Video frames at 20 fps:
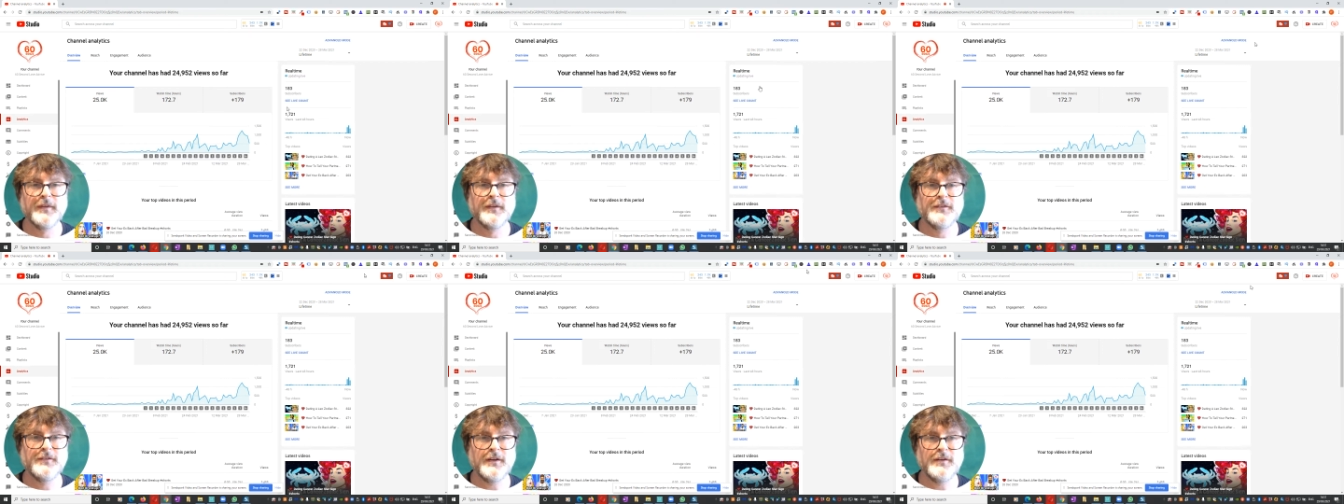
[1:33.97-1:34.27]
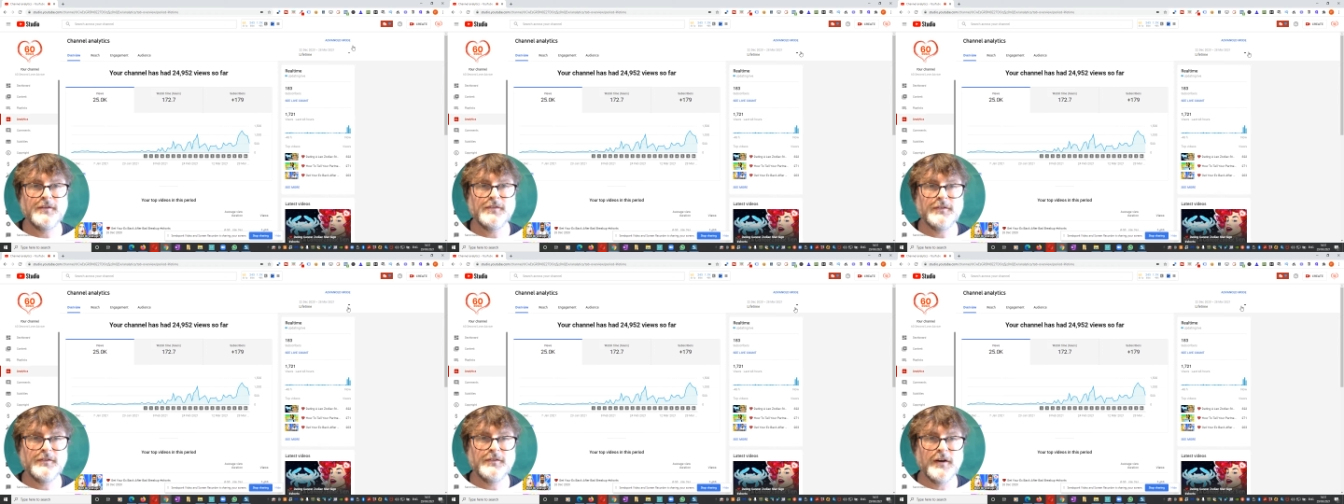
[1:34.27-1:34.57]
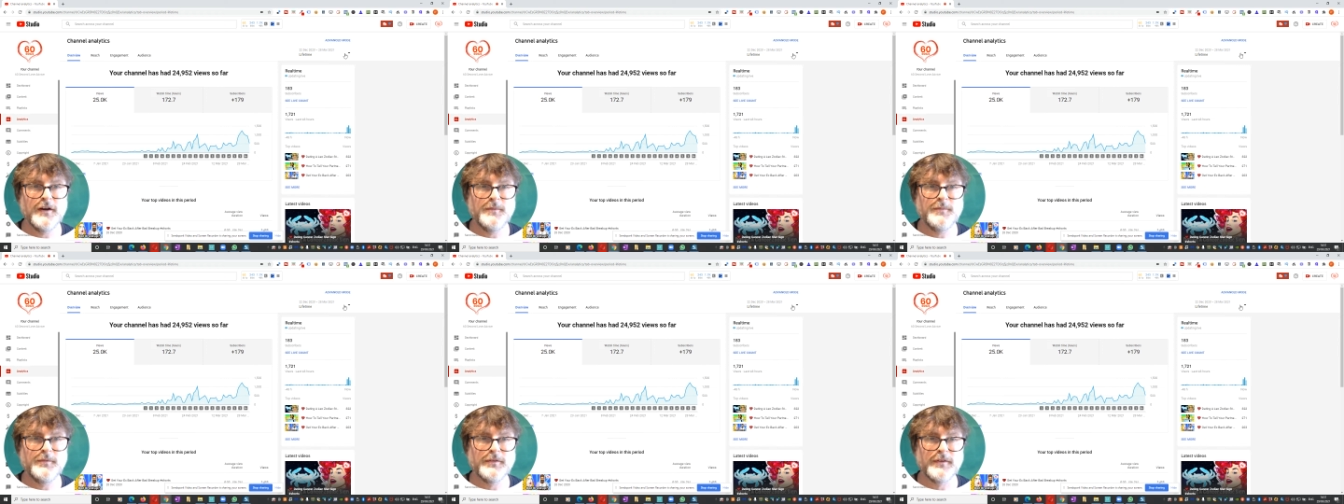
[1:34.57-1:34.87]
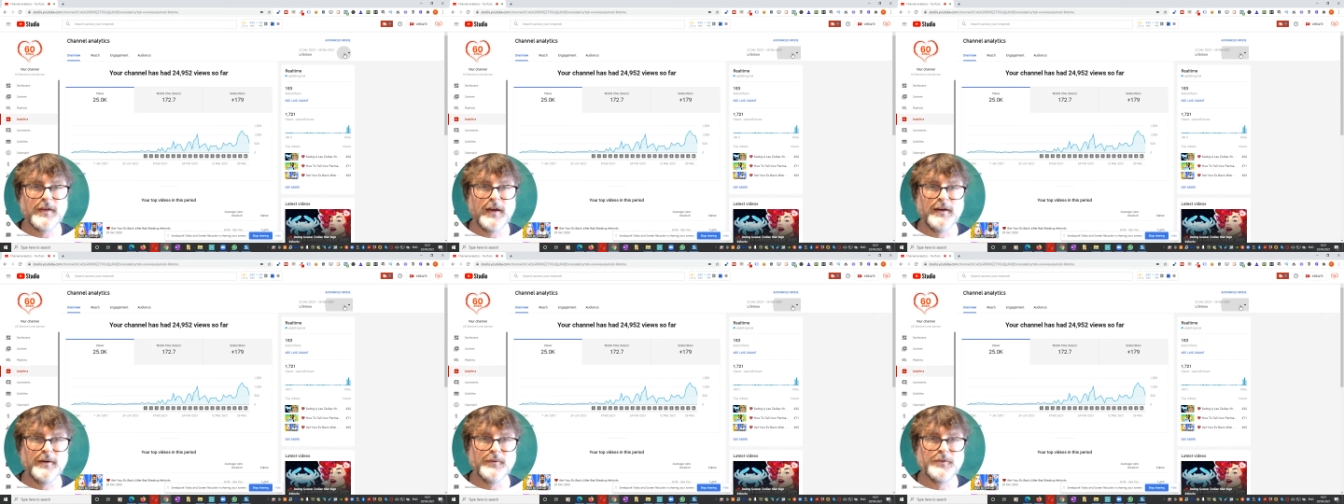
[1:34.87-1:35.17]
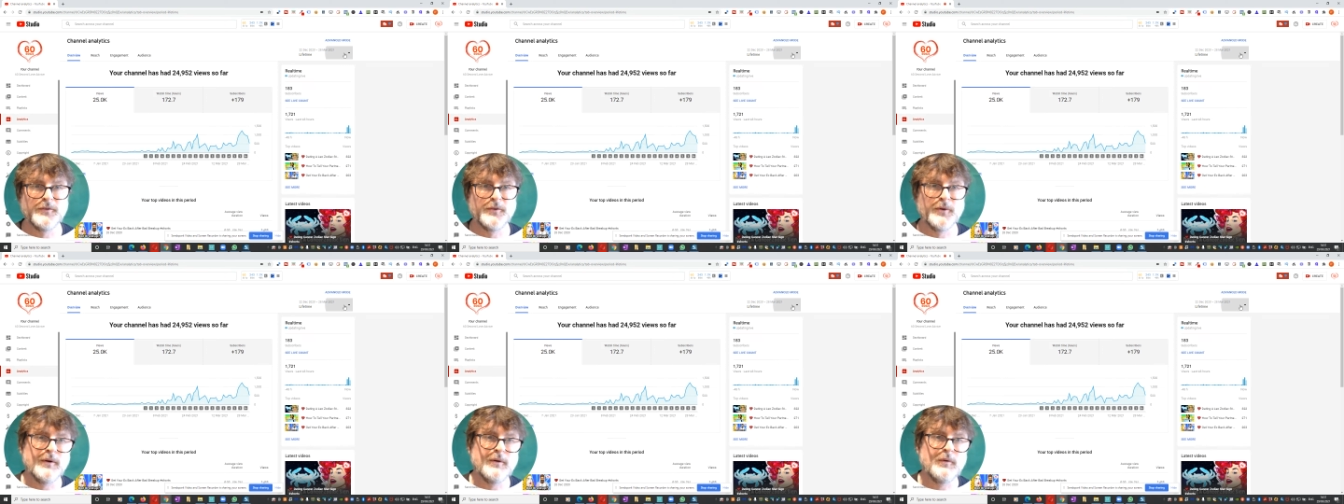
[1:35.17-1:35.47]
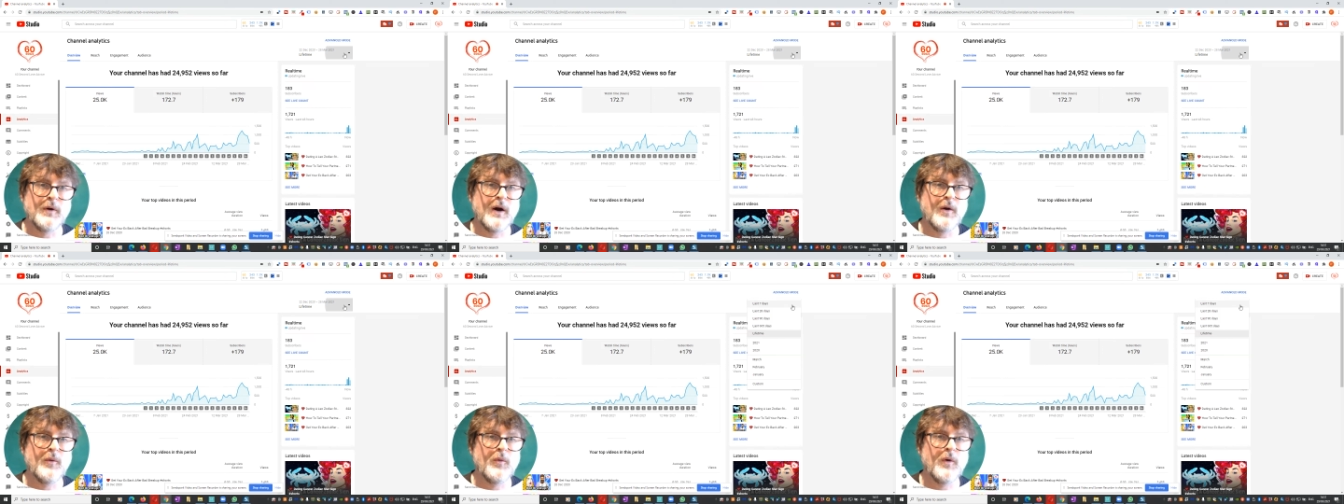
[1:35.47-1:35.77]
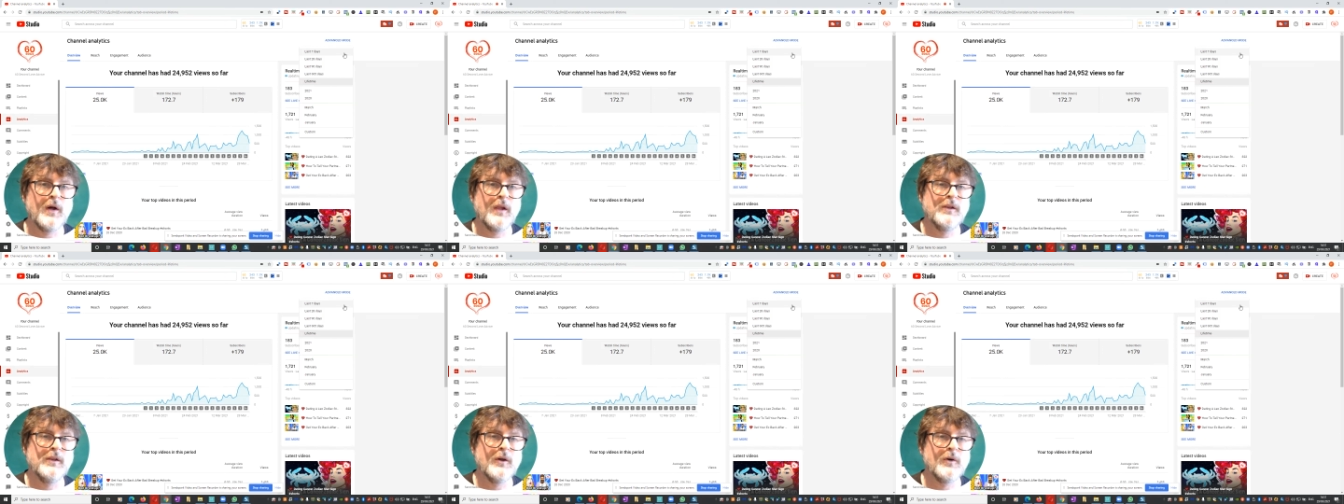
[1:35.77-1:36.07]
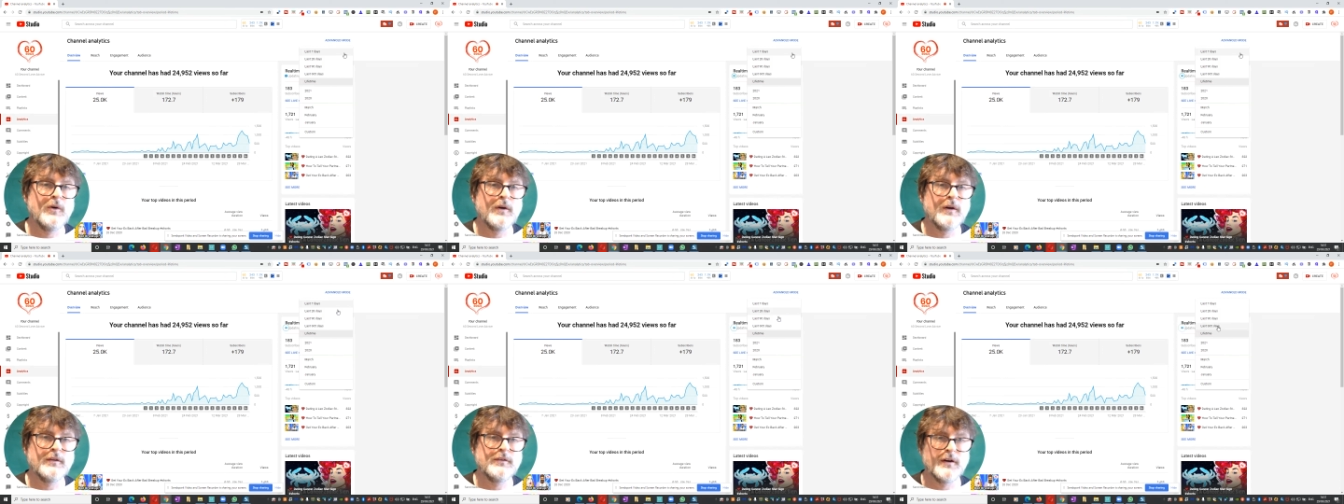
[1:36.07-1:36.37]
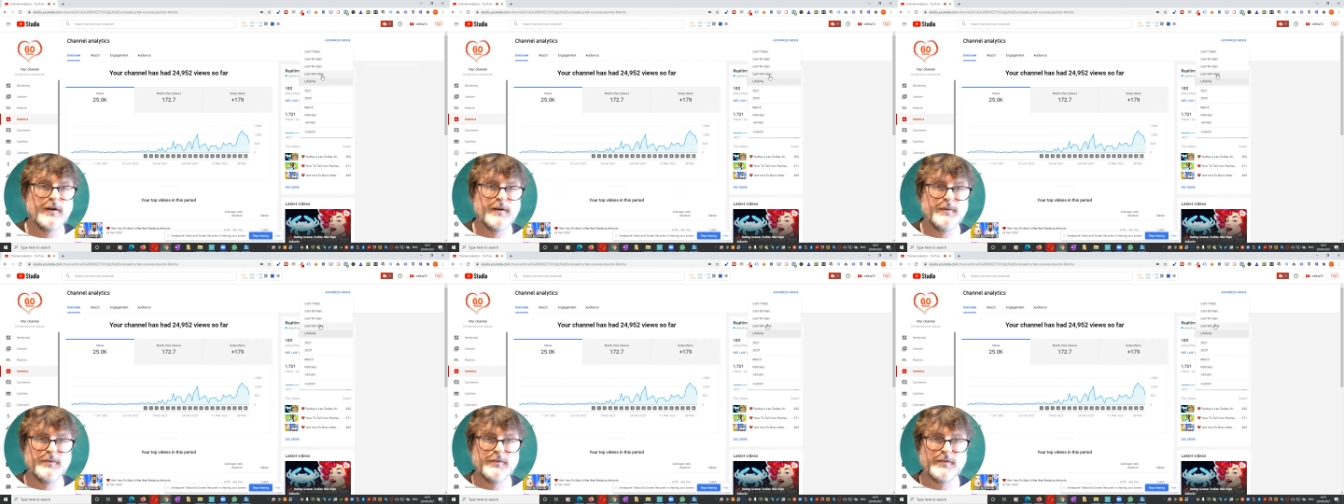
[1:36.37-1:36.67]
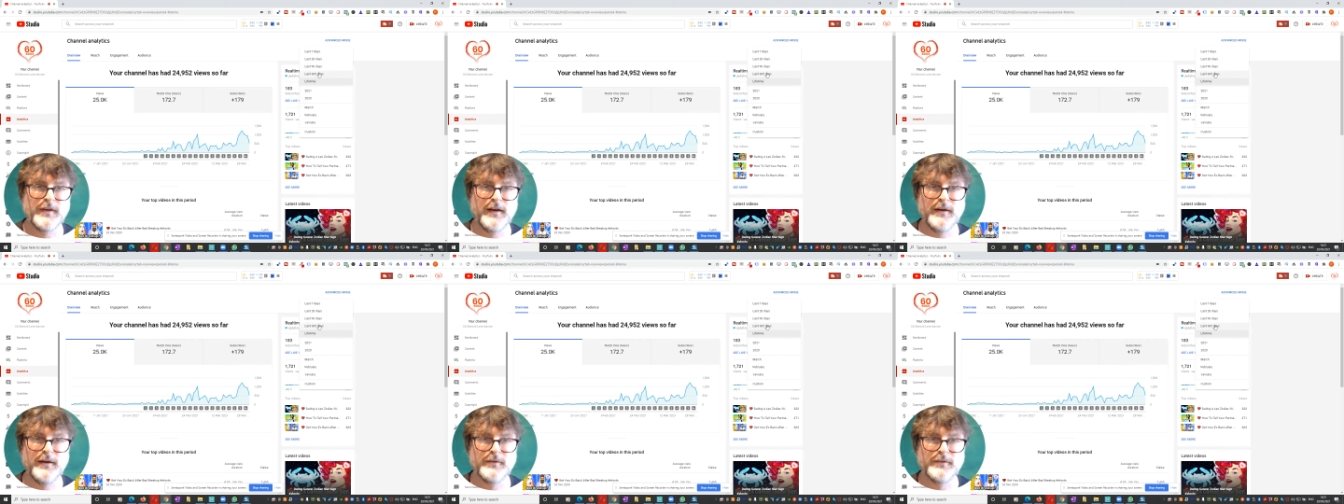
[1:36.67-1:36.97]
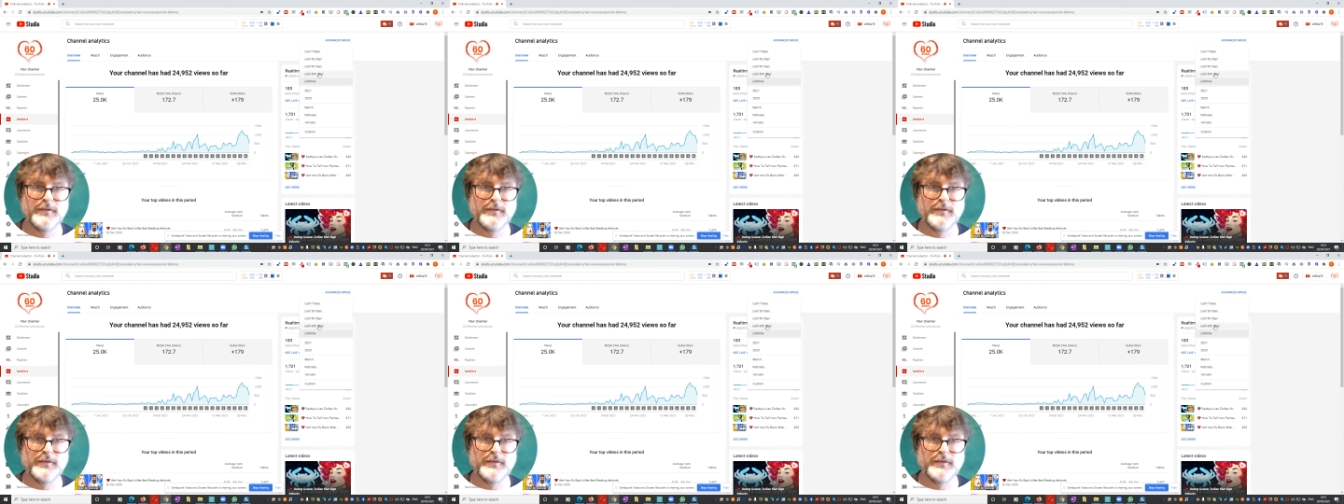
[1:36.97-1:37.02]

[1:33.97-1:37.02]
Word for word: Change the time scale to a, a, a longer time scale.